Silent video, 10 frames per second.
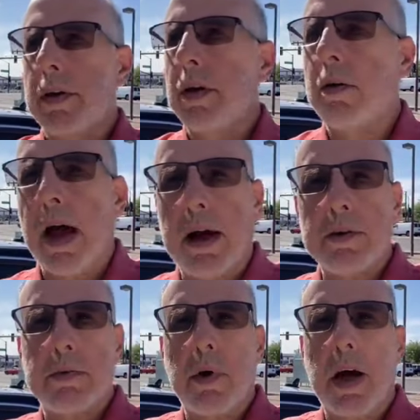you know,
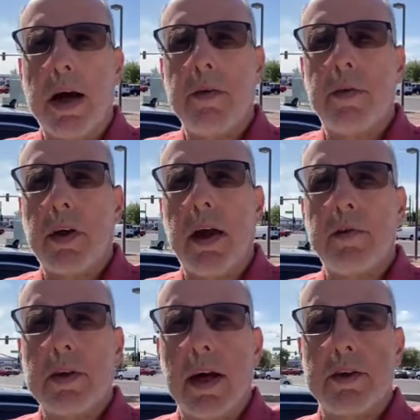housewives, you
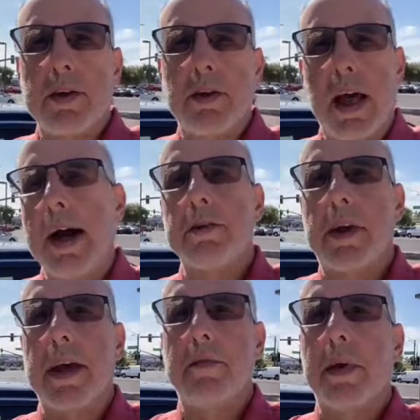advertise in Good
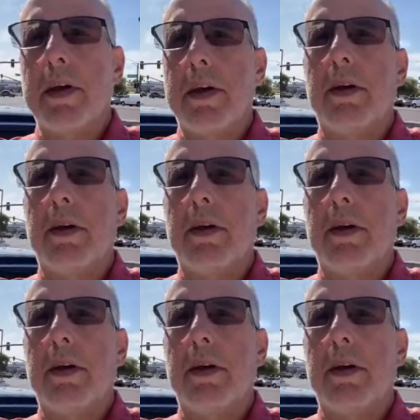Housekeeping.